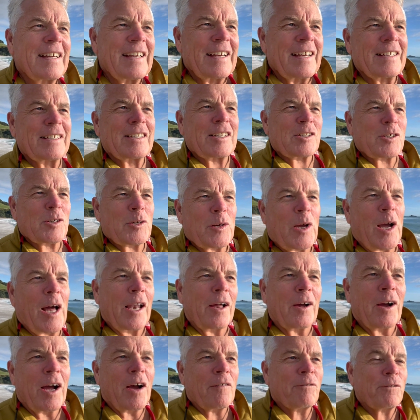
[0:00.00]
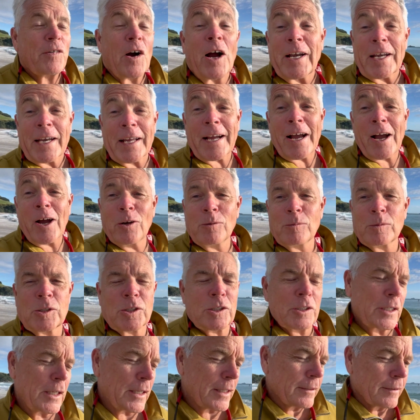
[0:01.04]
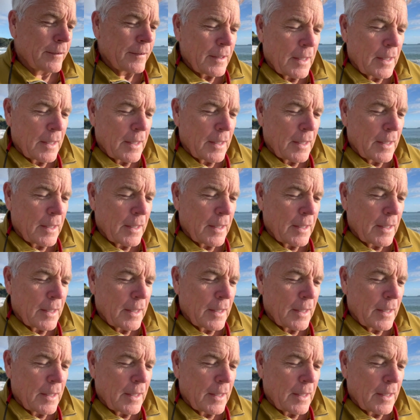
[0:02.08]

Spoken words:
into a finding home journey.